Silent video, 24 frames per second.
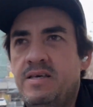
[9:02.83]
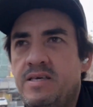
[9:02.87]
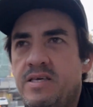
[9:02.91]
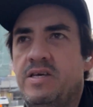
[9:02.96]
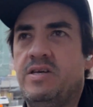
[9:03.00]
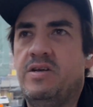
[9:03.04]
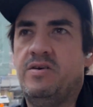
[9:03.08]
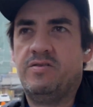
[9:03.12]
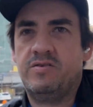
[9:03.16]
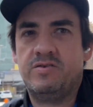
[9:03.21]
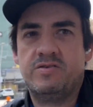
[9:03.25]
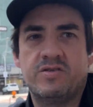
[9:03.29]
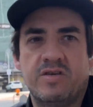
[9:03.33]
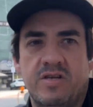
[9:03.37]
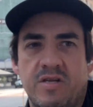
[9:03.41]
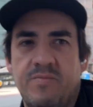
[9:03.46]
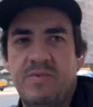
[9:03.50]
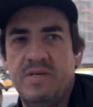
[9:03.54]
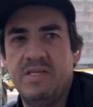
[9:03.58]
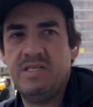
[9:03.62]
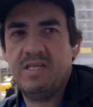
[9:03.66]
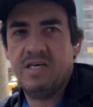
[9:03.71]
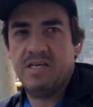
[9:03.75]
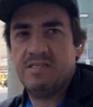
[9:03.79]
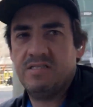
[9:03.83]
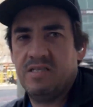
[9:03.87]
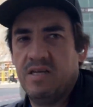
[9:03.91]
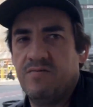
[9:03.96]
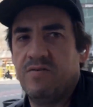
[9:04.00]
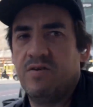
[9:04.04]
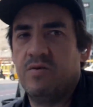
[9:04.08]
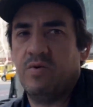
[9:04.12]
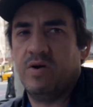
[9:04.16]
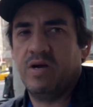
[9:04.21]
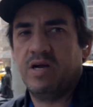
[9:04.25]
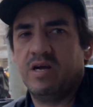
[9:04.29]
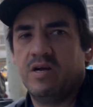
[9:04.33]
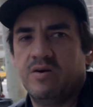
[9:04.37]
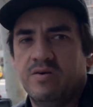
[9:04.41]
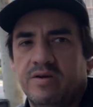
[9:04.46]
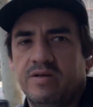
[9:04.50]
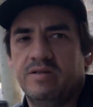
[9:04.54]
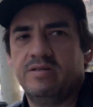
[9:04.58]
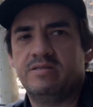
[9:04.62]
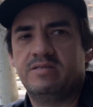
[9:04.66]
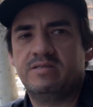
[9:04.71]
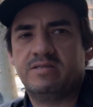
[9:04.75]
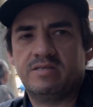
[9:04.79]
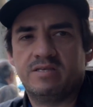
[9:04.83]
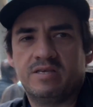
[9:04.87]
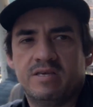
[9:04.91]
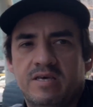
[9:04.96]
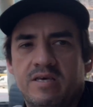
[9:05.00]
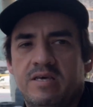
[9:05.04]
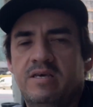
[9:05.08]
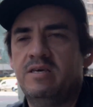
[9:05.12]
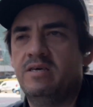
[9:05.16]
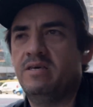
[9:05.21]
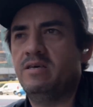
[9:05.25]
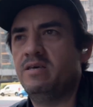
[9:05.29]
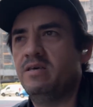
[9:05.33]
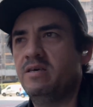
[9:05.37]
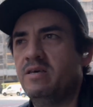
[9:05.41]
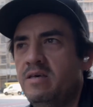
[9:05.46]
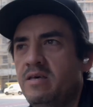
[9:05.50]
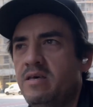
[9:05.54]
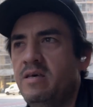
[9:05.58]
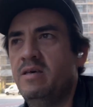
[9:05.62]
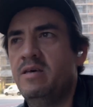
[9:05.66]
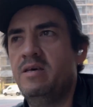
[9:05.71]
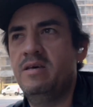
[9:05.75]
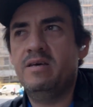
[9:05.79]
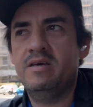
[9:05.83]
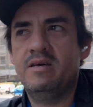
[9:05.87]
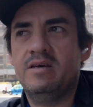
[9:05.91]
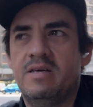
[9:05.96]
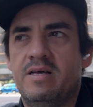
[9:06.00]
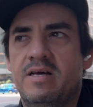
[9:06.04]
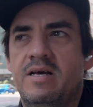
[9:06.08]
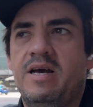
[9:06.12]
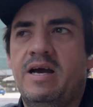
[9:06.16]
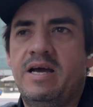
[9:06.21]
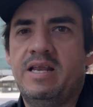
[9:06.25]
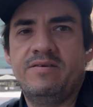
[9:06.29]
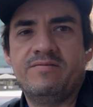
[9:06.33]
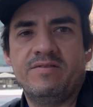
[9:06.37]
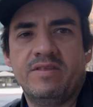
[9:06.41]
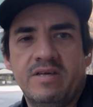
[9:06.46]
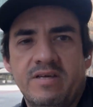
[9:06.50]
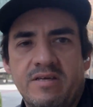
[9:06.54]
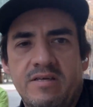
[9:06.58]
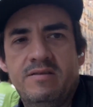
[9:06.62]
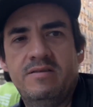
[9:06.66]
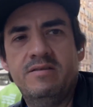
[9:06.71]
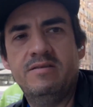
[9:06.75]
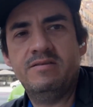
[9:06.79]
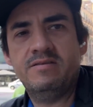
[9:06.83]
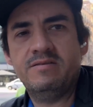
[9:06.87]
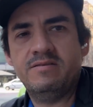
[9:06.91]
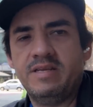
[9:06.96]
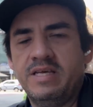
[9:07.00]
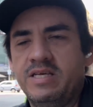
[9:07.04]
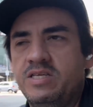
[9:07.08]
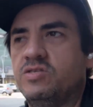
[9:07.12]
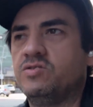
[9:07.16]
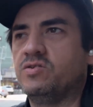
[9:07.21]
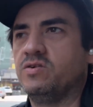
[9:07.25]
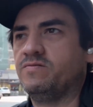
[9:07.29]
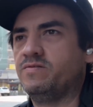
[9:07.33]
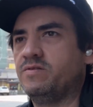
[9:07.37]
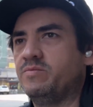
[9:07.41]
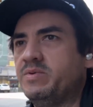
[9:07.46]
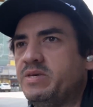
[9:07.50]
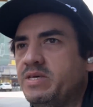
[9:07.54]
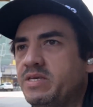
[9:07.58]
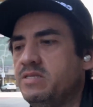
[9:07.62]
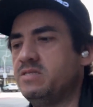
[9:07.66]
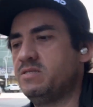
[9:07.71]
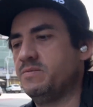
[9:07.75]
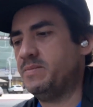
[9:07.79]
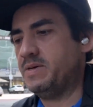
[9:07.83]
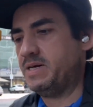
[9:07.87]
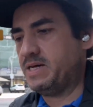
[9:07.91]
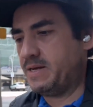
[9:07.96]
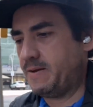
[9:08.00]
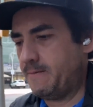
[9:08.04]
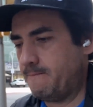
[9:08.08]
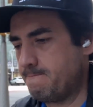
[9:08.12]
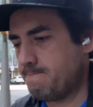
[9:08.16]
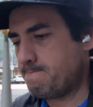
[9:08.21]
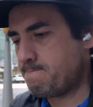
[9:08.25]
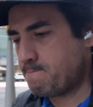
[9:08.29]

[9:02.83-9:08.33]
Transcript: there's going to be dust everywhere. It's kind of the nature of the beast, but